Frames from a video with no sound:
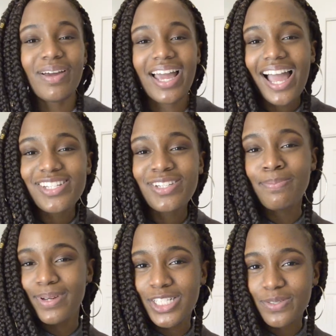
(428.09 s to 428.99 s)
I actually
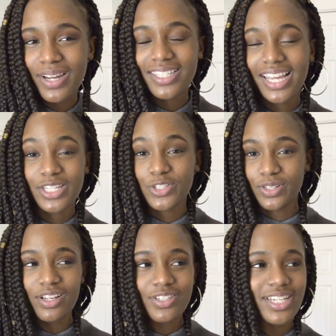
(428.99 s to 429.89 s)
binge read a
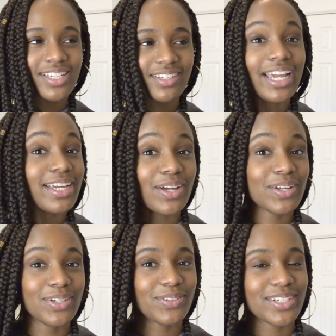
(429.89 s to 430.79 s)
trilogy in like
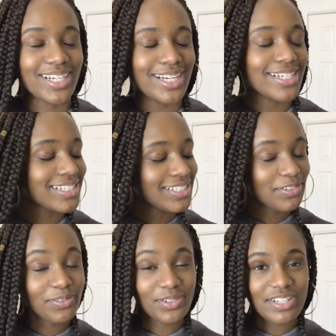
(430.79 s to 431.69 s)
3 days.
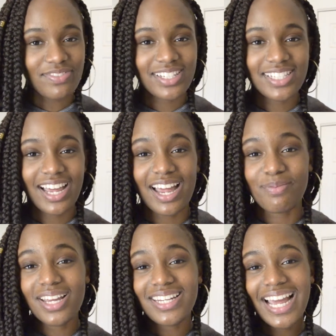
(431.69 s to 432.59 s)
Really fun time,
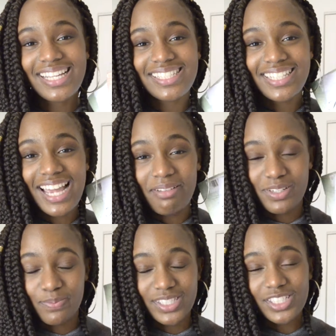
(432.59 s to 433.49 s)
and that is the
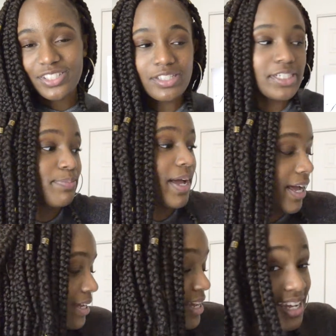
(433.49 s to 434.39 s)
Captive Prince trilogy
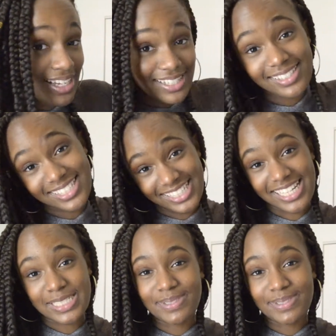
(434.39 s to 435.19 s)
by C.S.